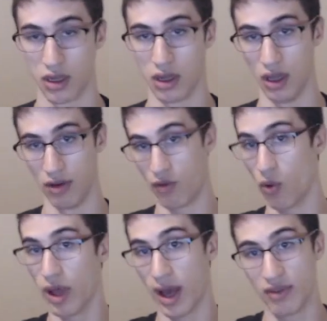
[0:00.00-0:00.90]
And
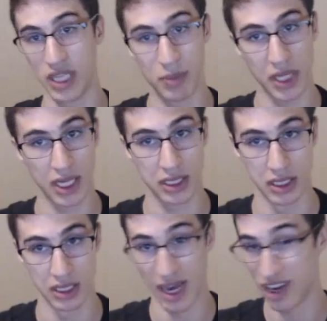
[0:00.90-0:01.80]
4.5 DPS
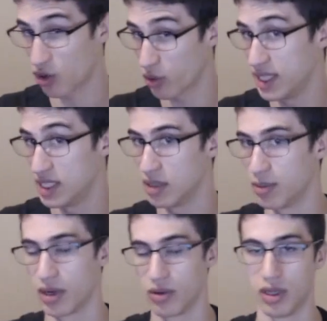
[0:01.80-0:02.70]
is not a crazy
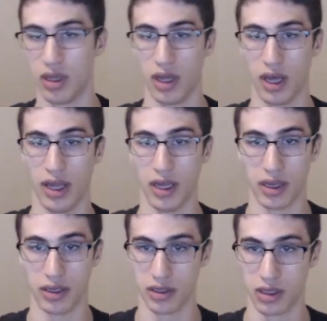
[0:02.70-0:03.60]
amount,
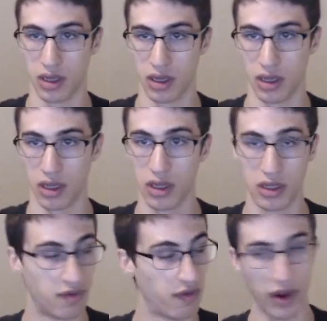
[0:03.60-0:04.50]
and
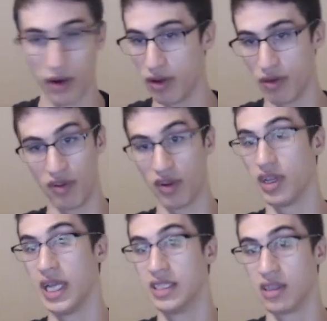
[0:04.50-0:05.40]
it's very, very
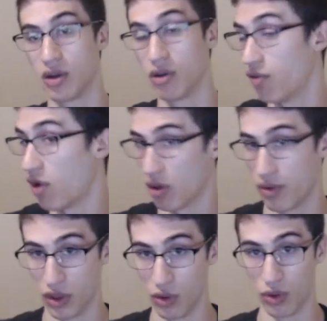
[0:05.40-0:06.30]
easily could follow
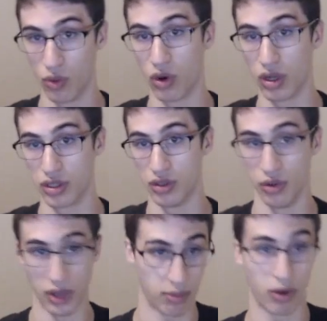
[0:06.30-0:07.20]
that you would want
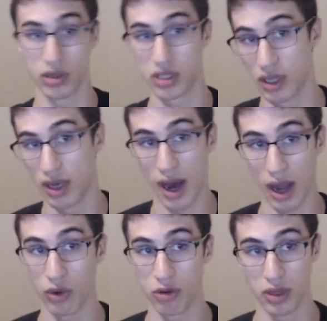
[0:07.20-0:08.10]
to, like personally,
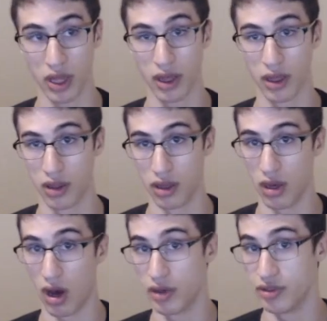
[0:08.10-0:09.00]
I would play the
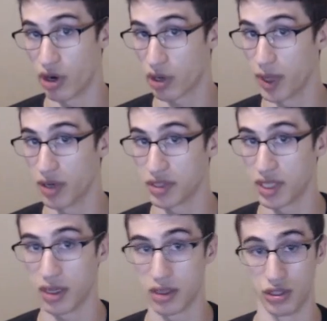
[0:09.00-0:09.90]
non-Darkmantle
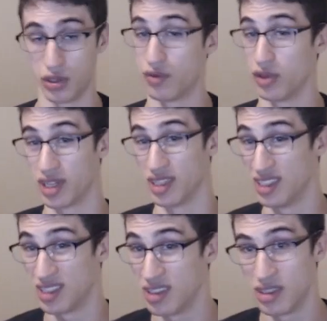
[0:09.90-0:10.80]
set just for the
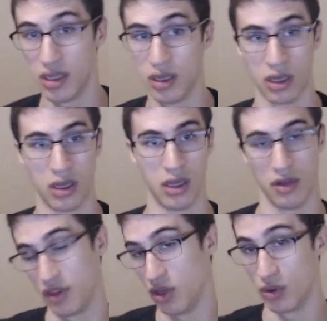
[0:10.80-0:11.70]
consistency
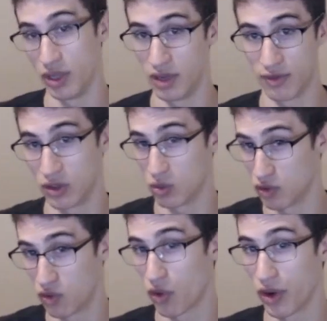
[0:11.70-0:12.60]
if the only difference was
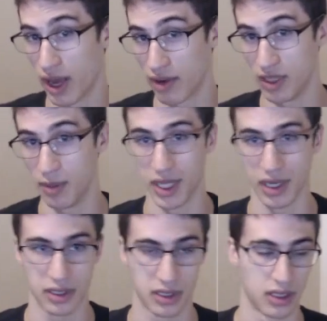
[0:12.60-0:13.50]
4.5 DPS.